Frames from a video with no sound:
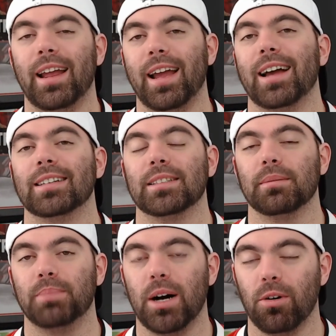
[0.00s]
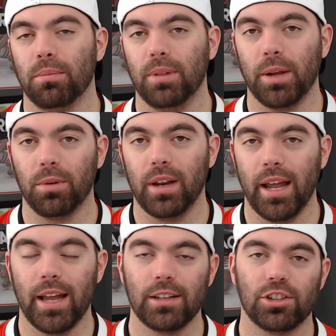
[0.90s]
as the power play would
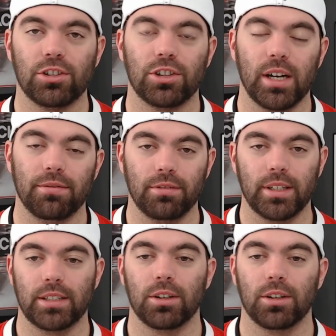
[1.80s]
end, Shifley,